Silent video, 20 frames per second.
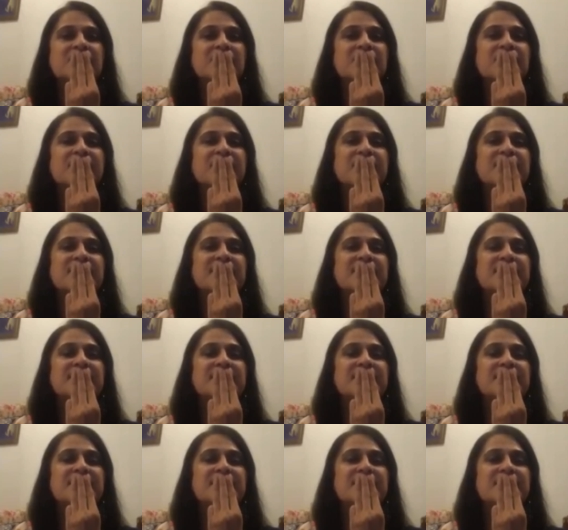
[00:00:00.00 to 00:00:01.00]
breathe in,
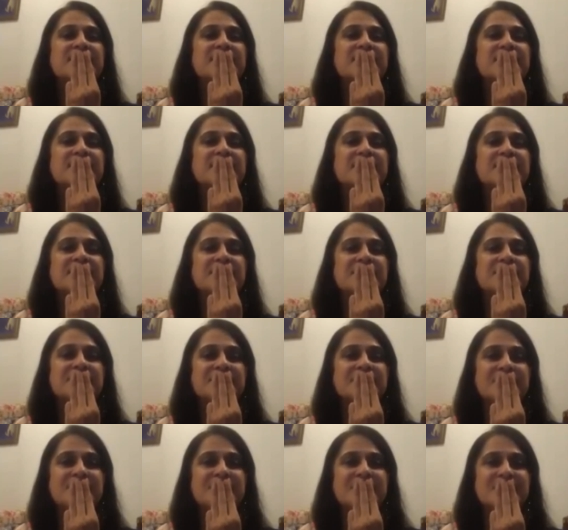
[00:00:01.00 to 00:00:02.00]

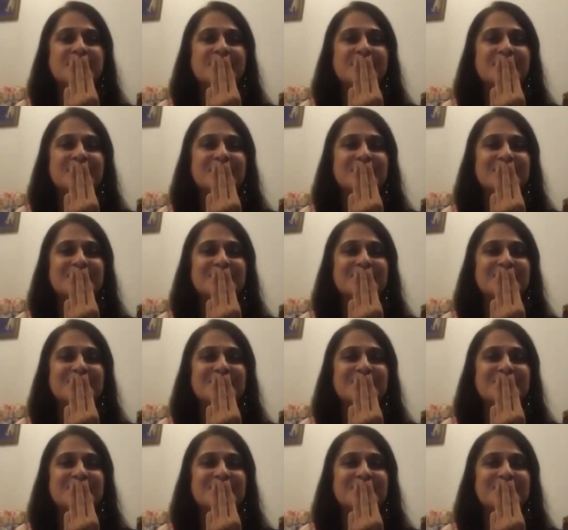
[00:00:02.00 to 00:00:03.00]
breathe out.
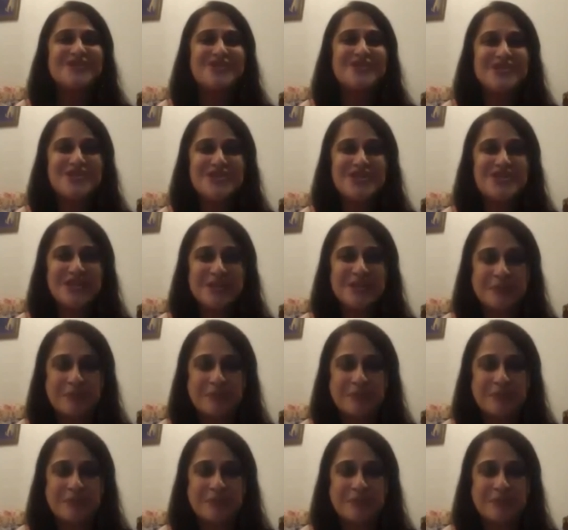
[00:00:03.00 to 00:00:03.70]
Good job.